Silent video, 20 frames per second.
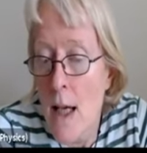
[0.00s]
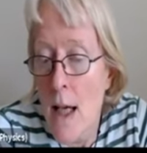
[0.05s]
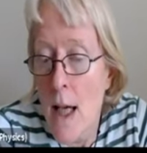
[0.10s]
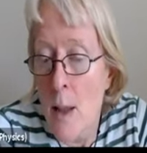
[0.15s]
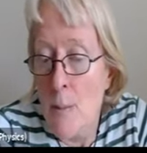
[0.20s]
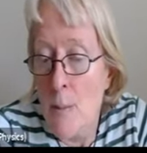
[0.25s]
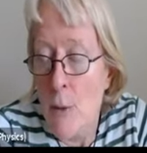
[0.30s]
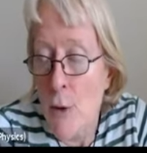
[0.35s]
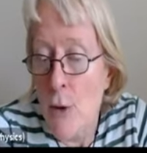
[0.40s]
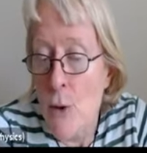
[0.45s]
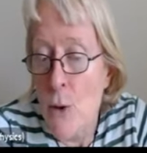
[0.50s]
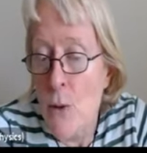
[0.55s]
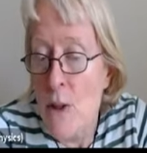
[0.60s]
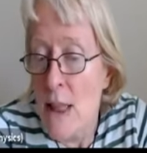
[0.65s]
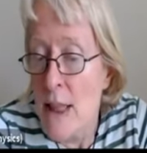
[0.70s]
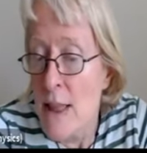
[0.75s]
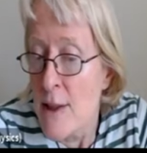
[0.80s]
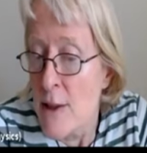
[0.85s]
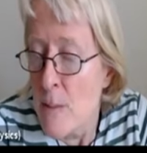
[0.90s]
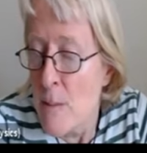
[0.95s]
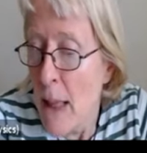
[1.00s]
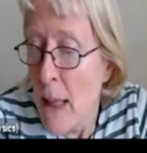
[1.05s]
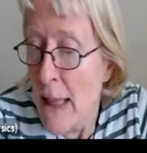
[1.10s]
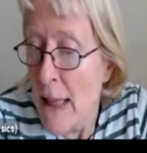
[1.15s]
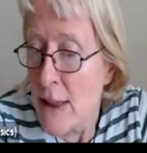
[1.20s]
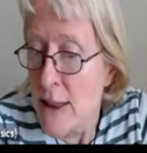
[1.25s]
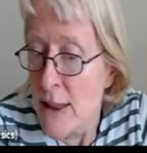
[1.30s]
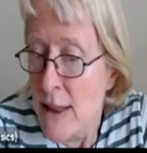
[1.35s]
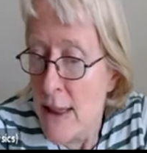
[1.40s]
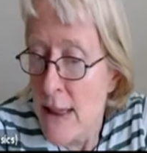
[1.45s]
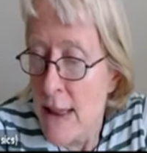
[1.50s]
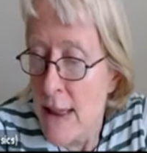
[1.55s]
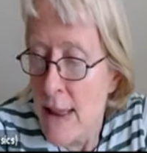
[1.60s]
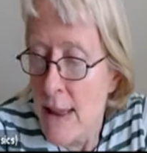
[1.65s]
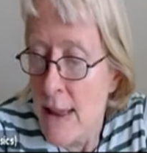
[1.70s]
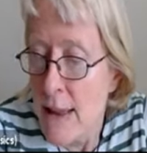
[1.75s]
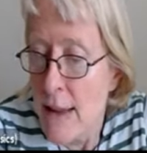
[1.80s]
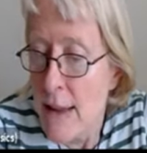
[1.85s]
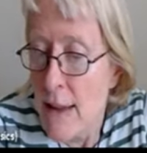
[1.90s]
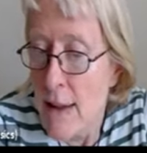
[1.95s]
Um, so you need to match
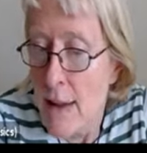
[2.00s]
the